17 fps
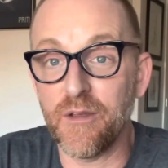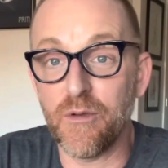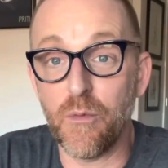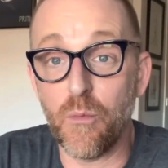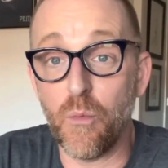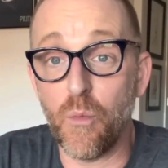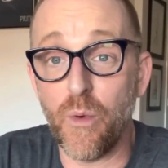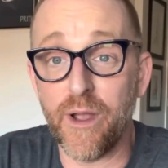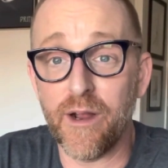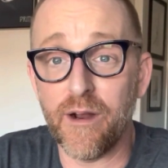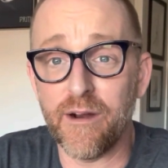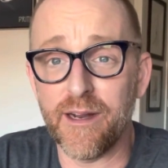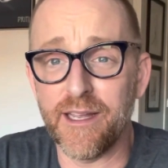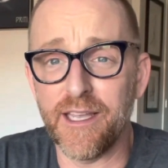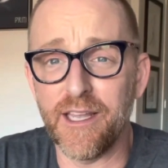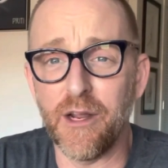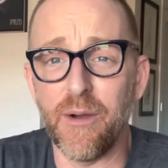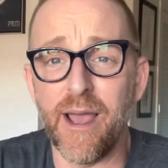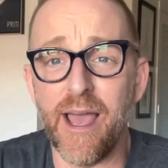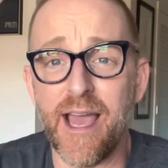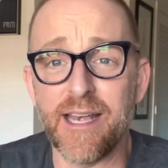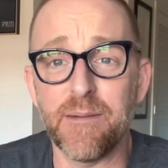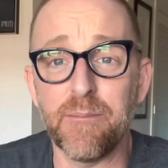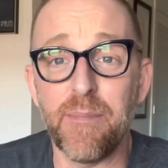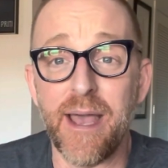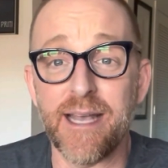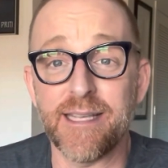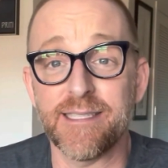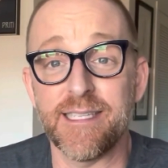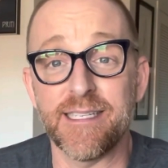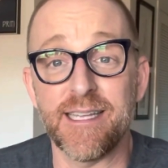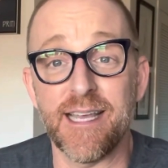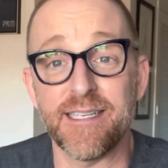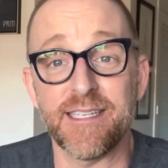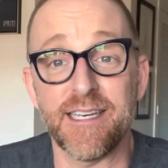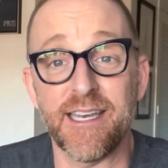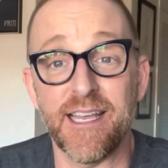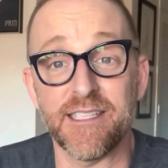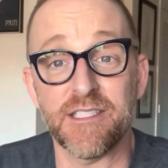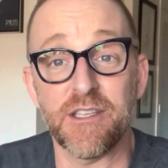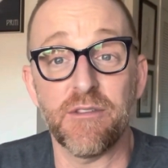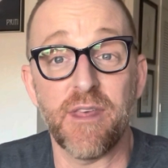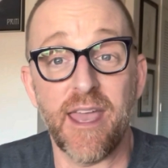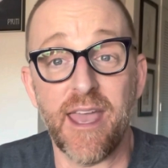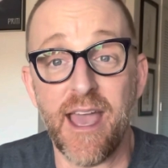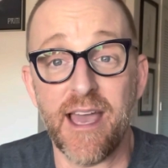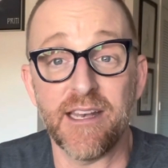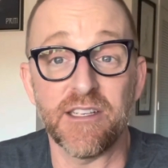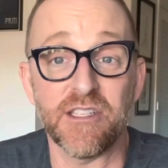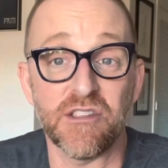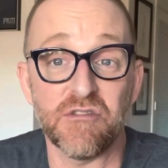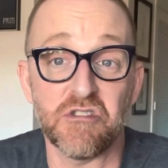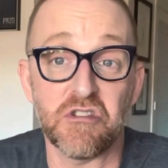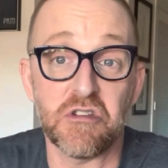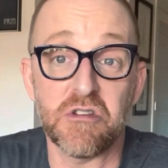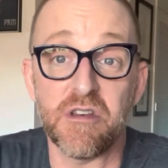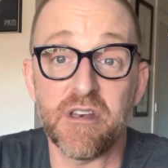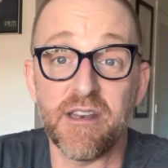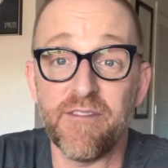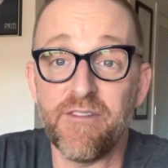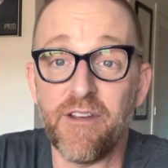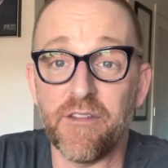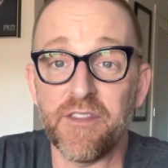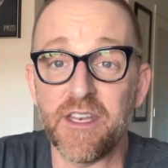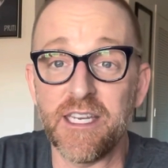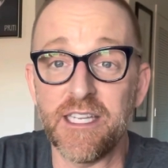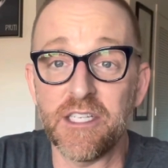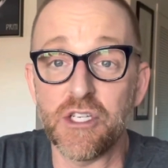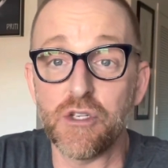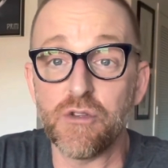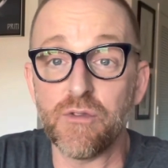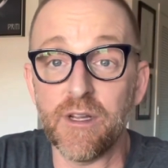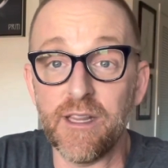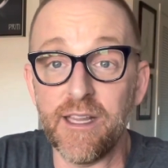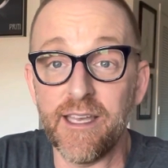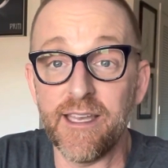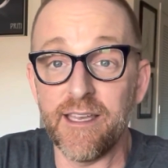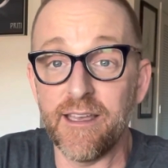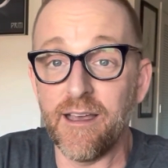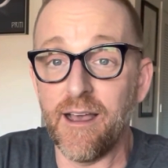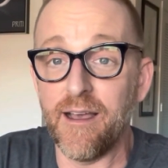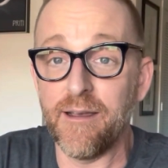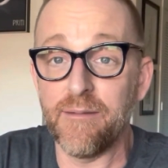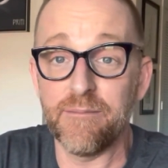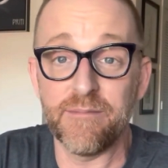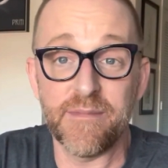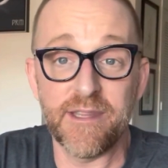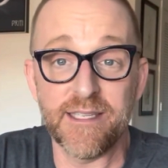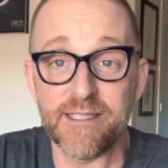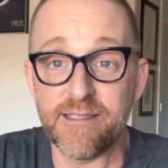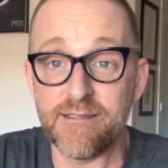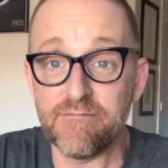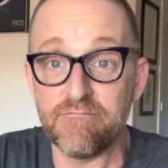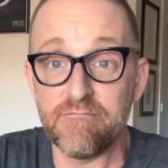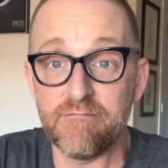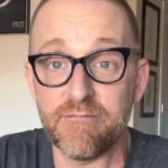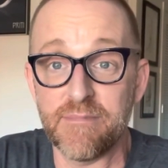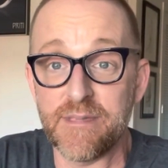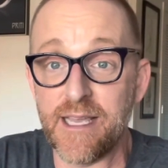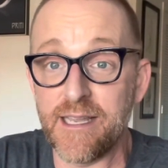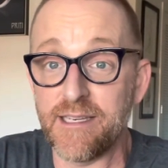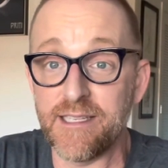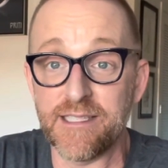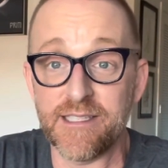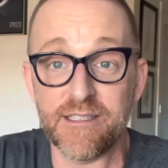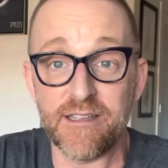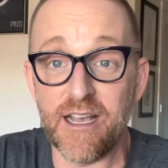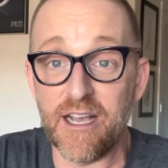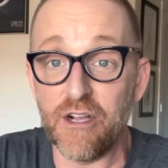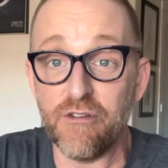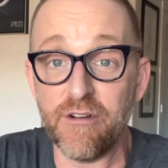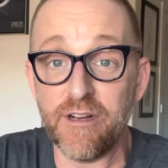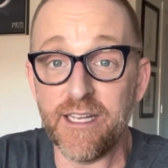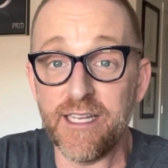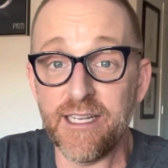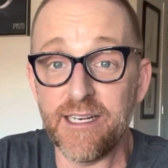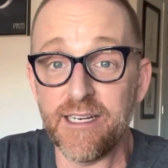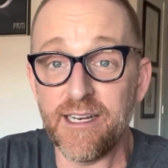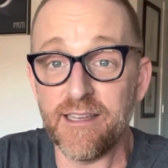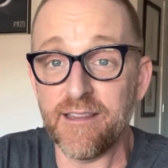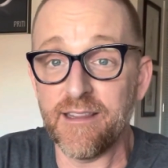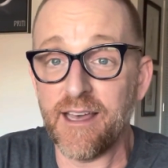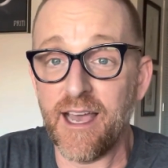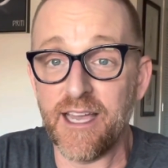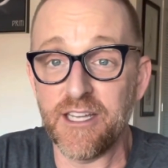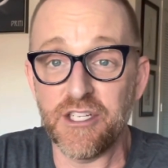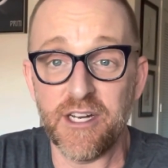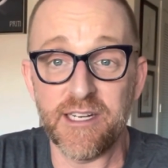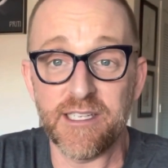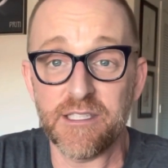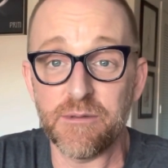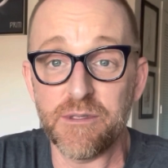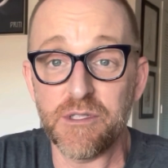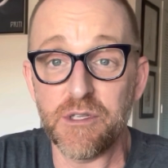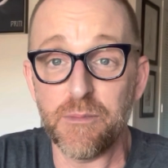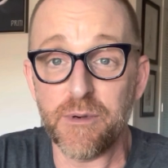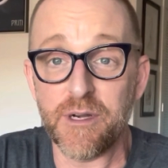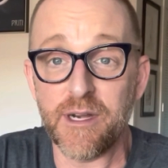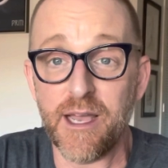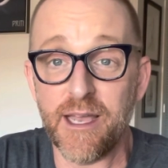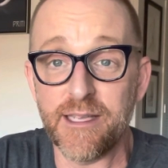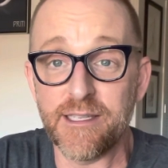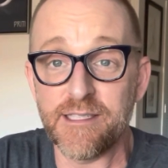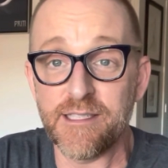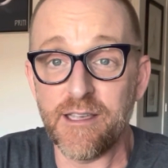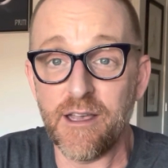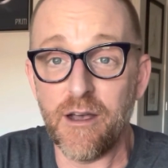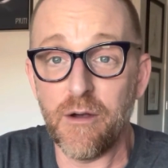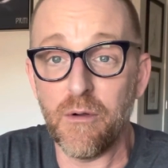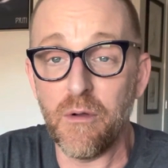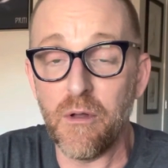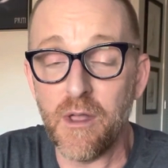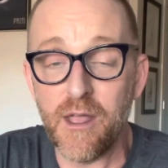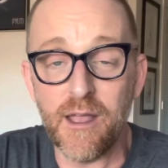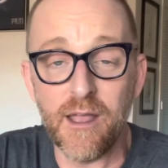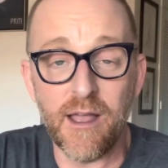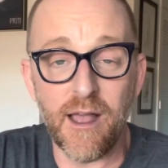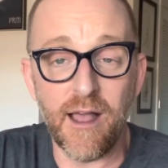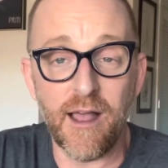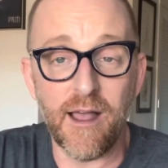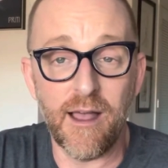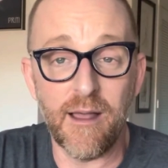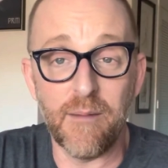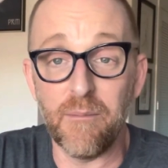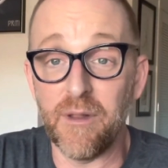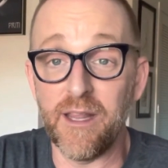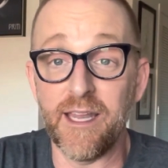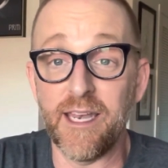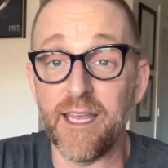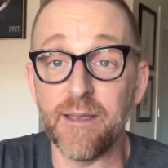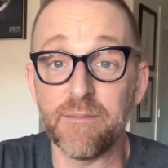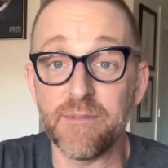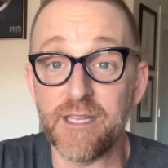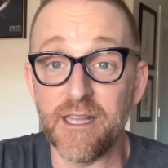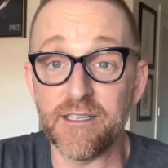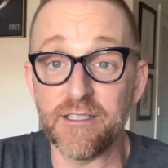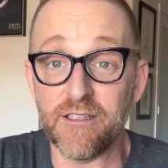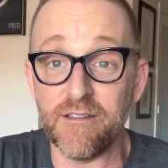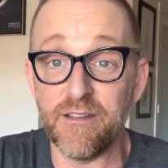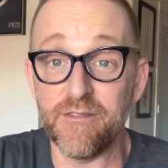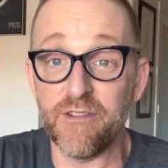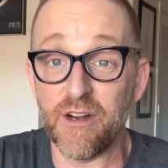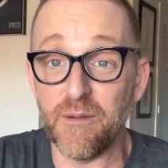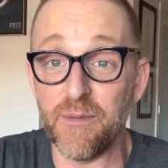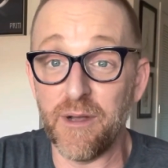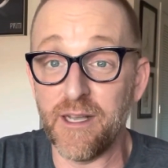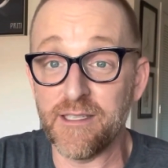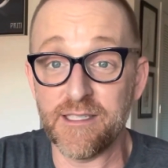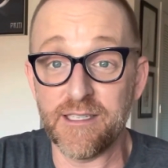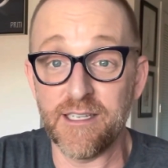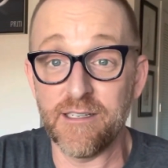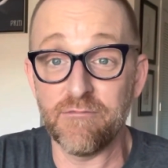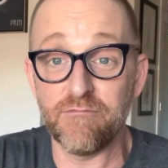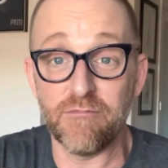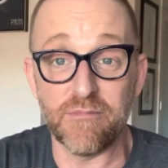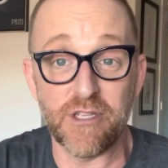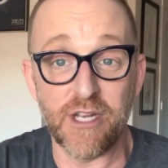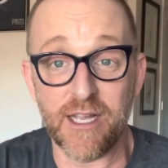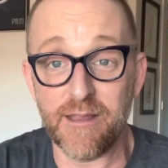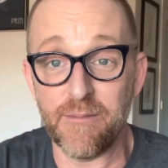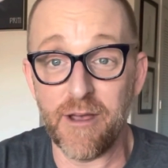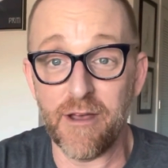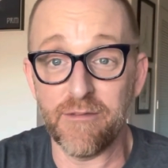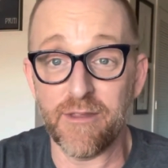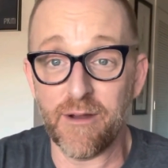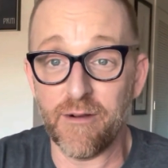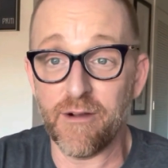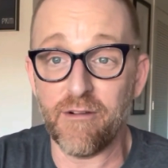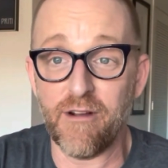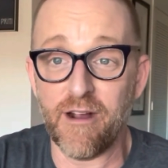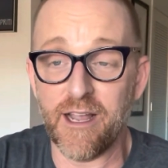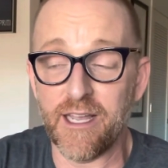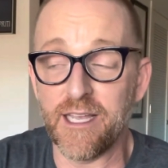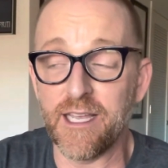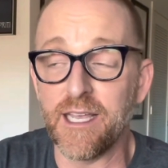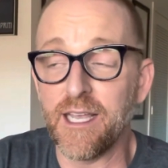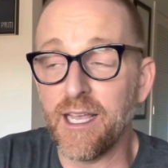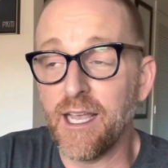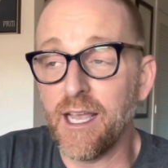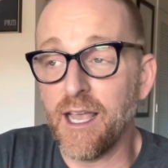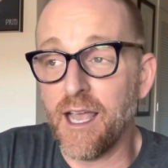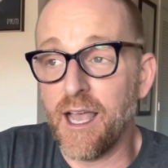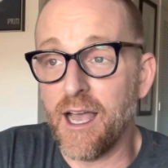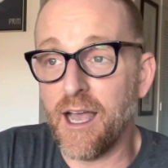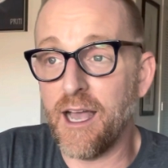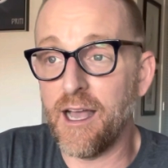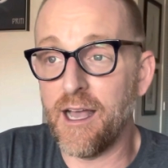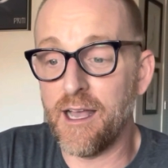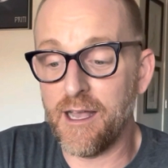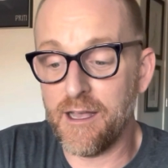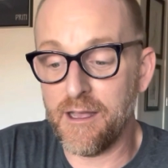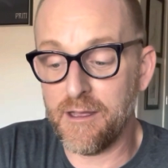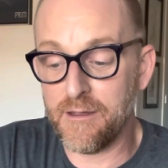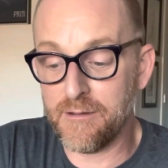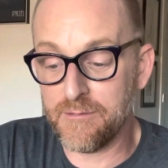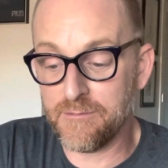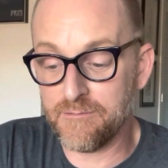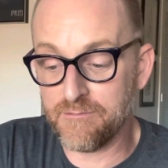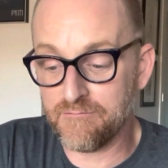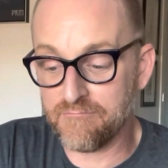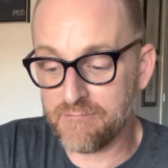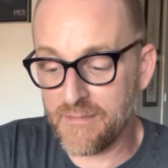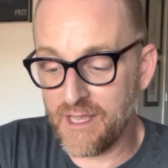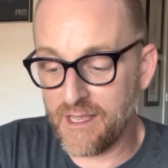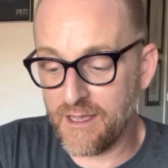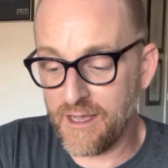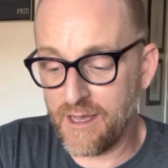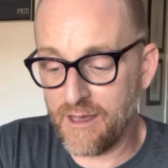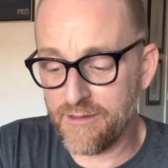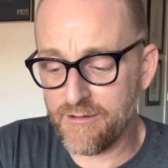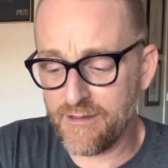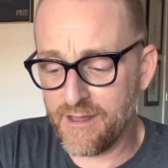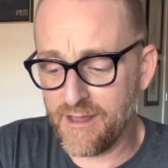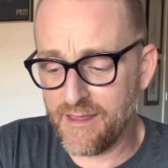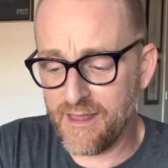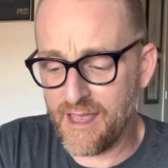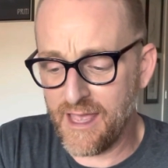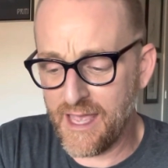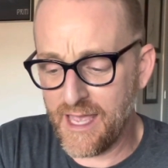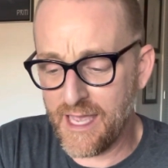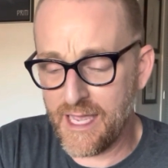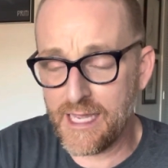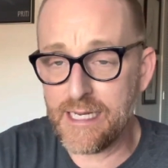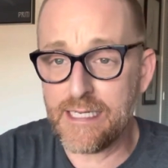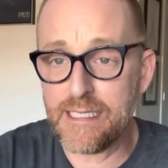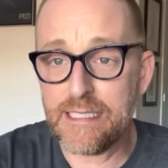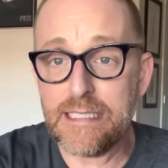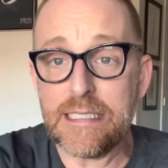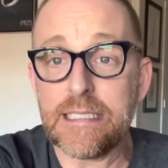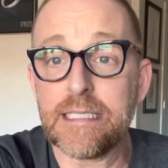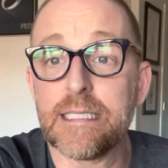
where, it hadn't passed the dentin yet, so they hadn't felt the need to drill it. This dentist agreed. The hygienist was super nice. So Millennium Dental, if you're in Boston, check them out. They are great. Other than that,